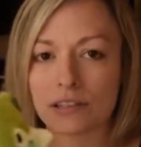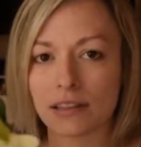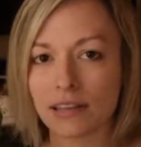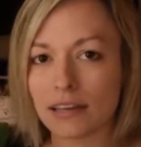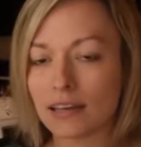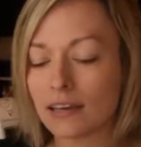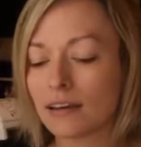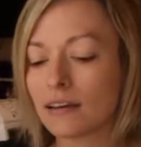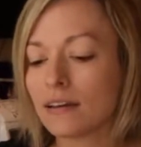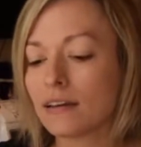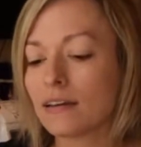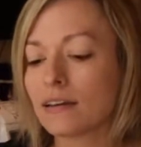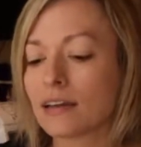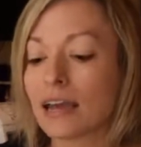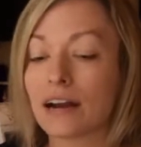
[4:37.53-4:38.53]
the
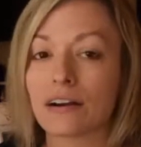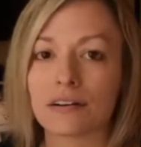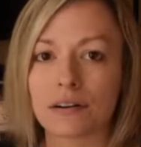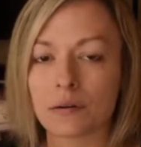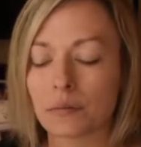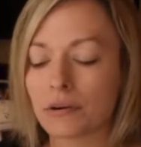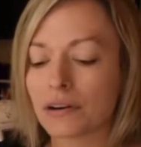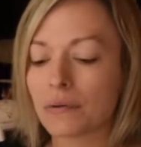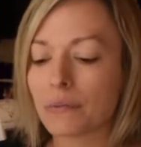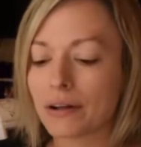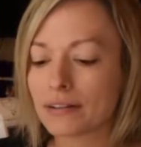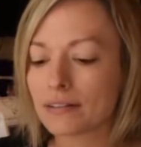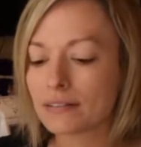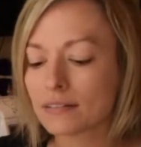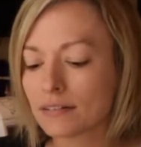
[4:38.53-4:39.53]
character pretty
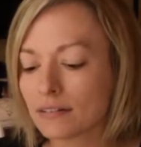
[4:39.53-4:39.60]
well.